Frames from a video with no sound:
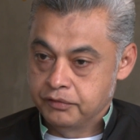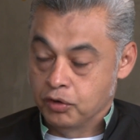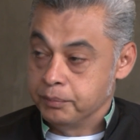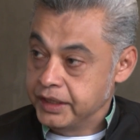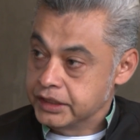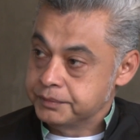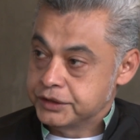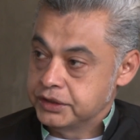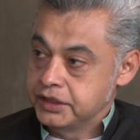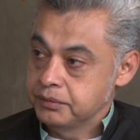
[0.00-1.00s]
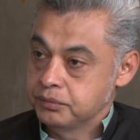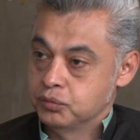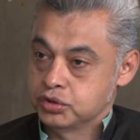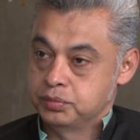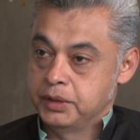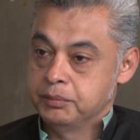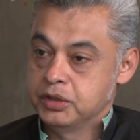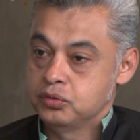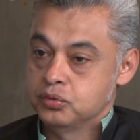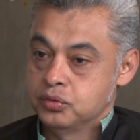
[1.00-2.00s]
for me especially, was to be
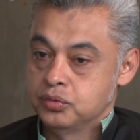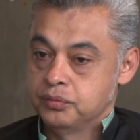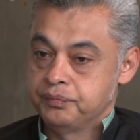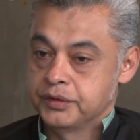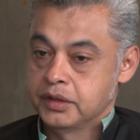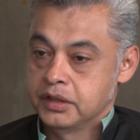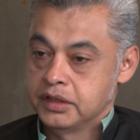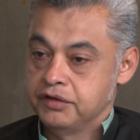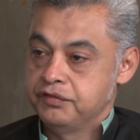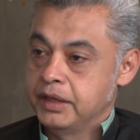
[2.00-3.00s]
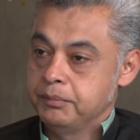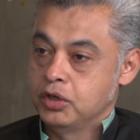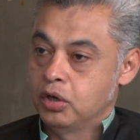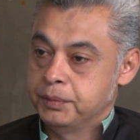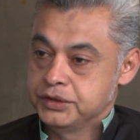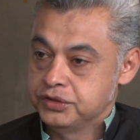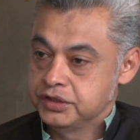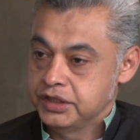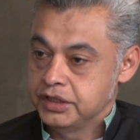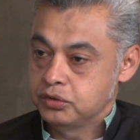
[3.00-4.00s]
able to give them the
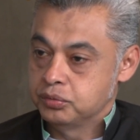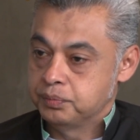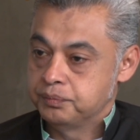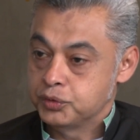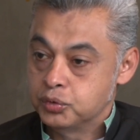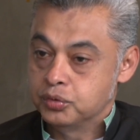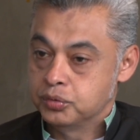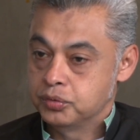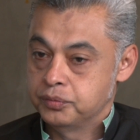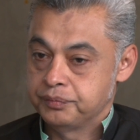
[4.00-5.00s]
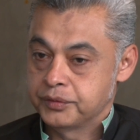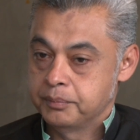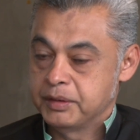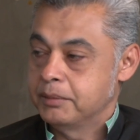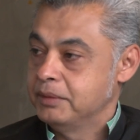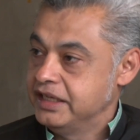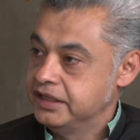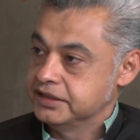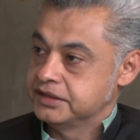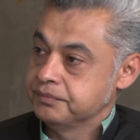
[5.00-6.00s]
opportunity to become
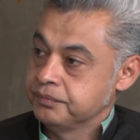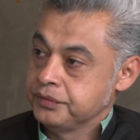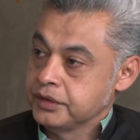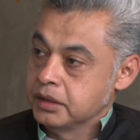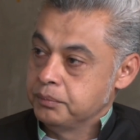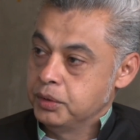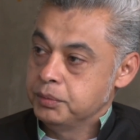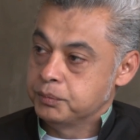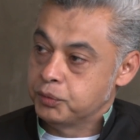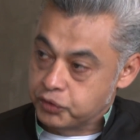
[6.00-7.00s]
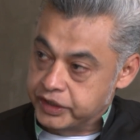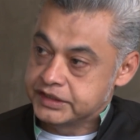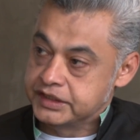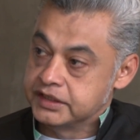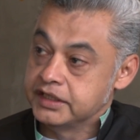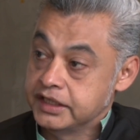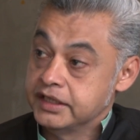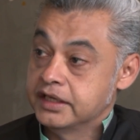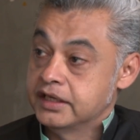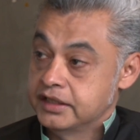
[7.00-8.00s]
leaders, be able to progress
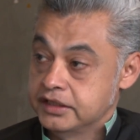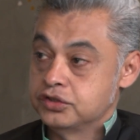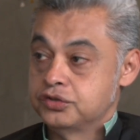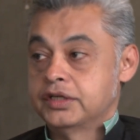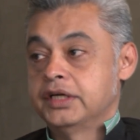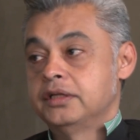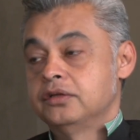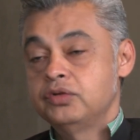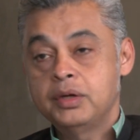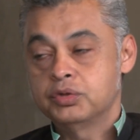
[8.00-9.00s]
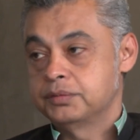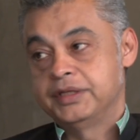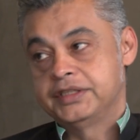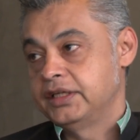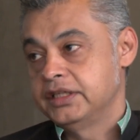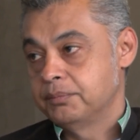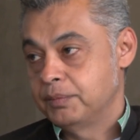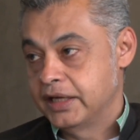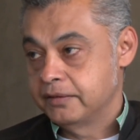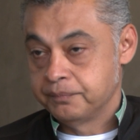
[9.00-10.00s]
in society. So that was basically the
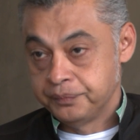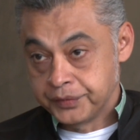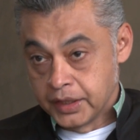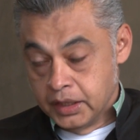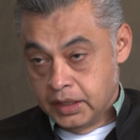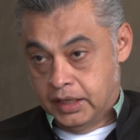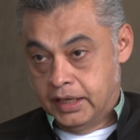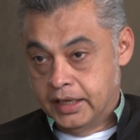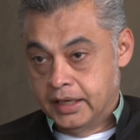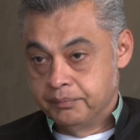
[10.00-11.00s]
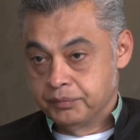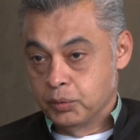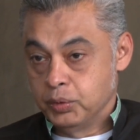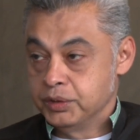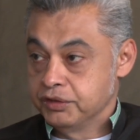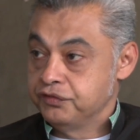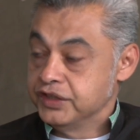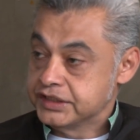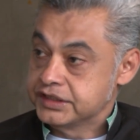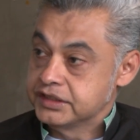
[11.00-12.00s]
plan. We were the
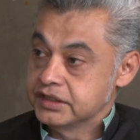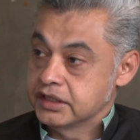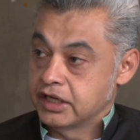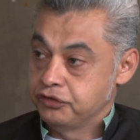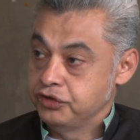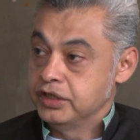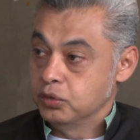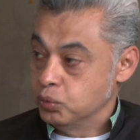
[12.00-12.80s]
first country in the